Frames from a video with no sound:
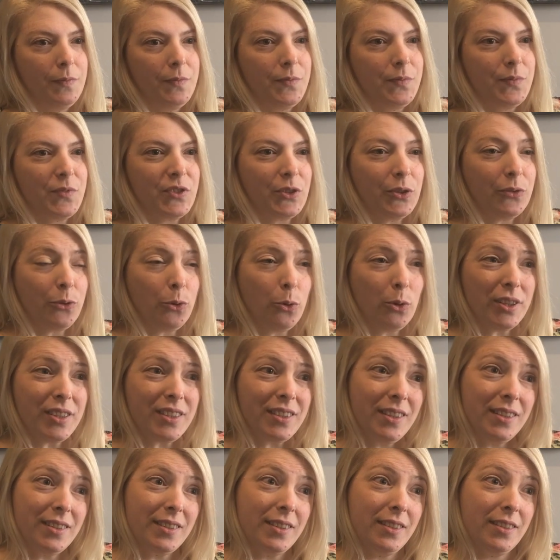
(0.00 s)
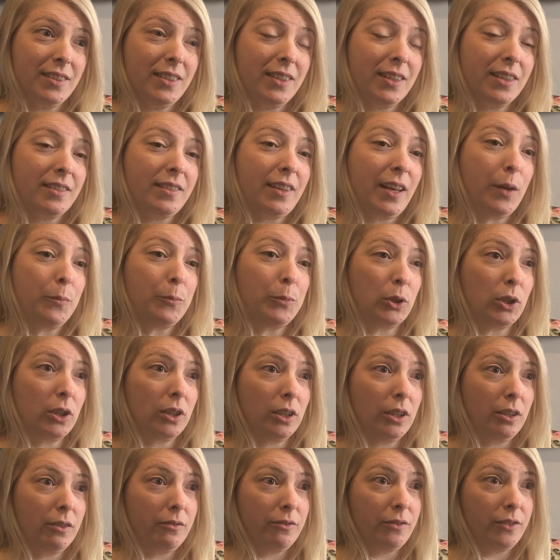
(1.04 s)
So of course this is an example
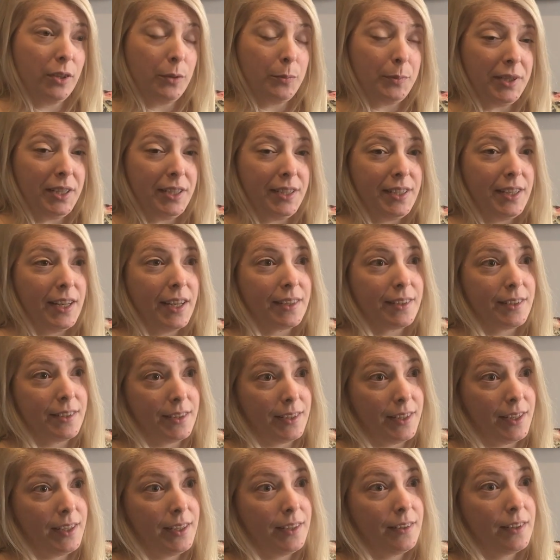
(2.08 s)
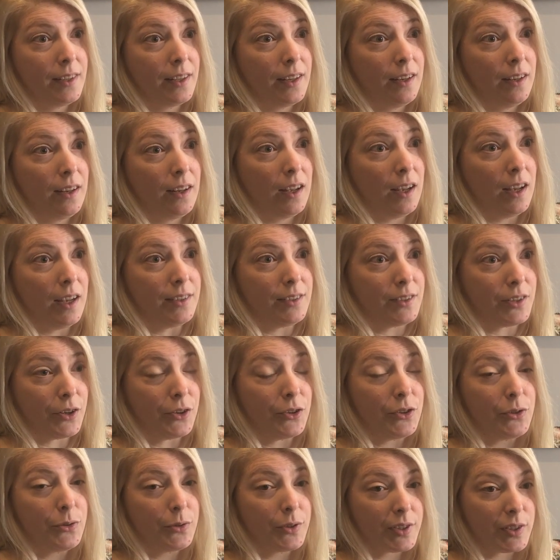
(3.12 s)
of the PTSD that I
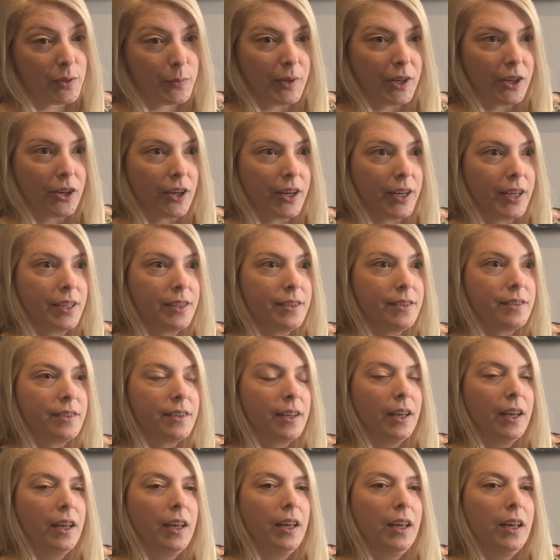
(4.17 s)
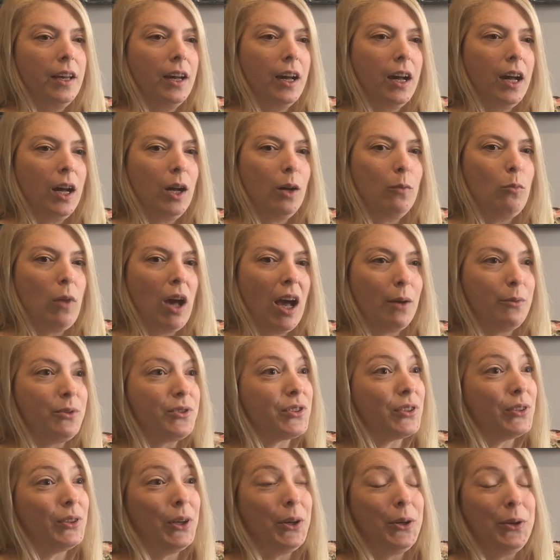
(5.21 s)
started to experience. I
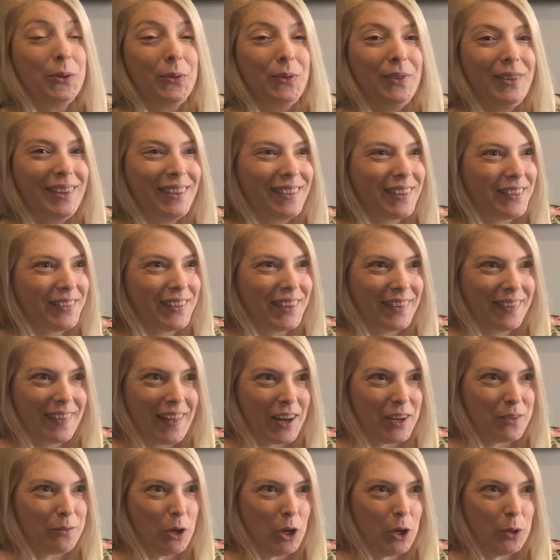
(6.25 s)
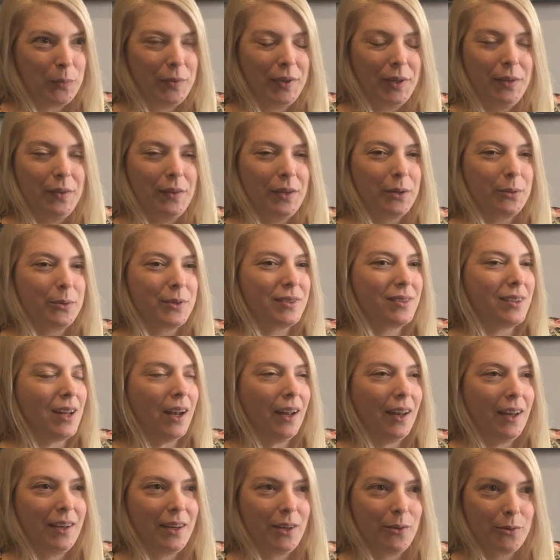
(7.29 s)
was alone living in that apartment. There was
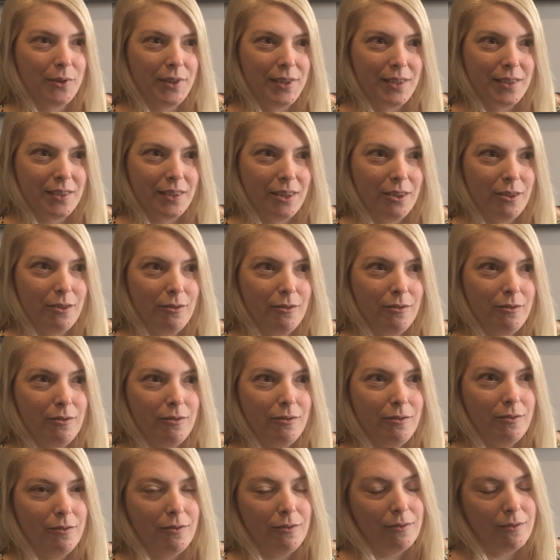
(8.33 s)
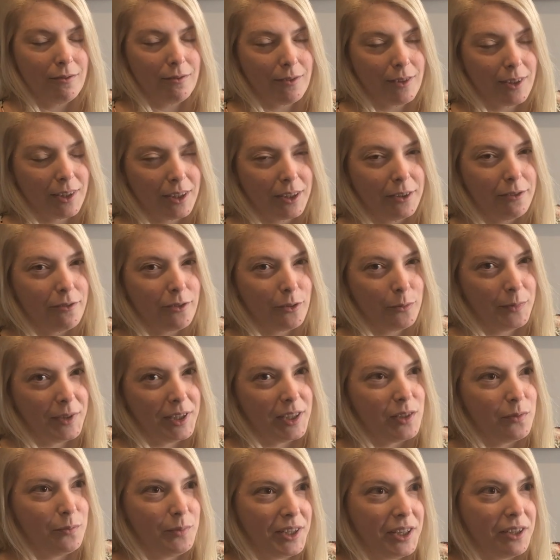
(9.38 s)
not any reason really for me
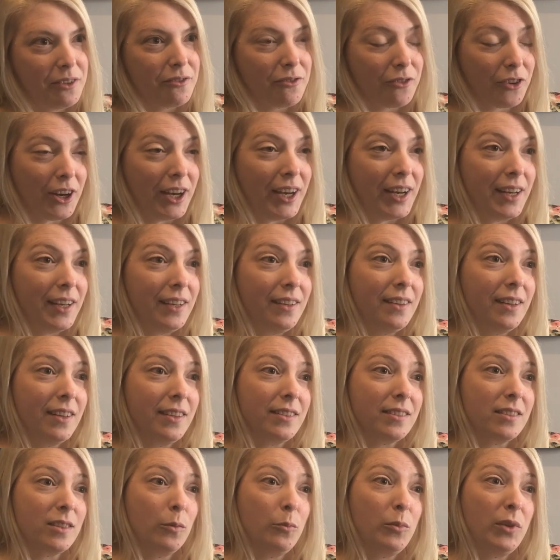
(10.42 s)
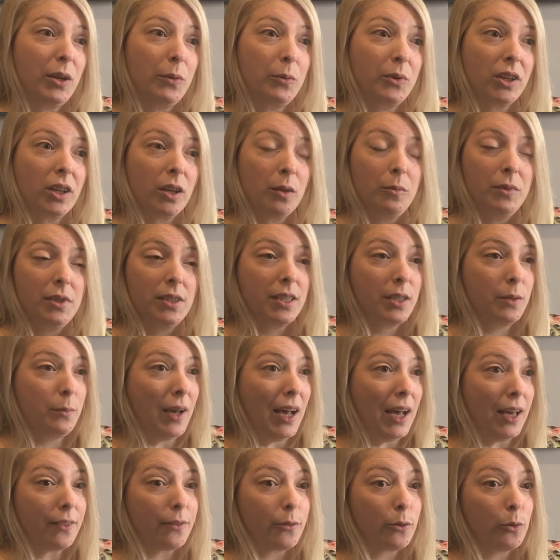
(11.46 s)
to be afraid that somebody would come into the
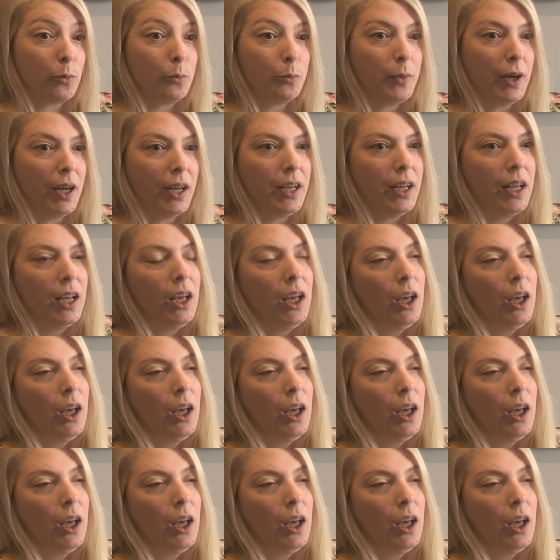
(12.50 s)
bathroom. But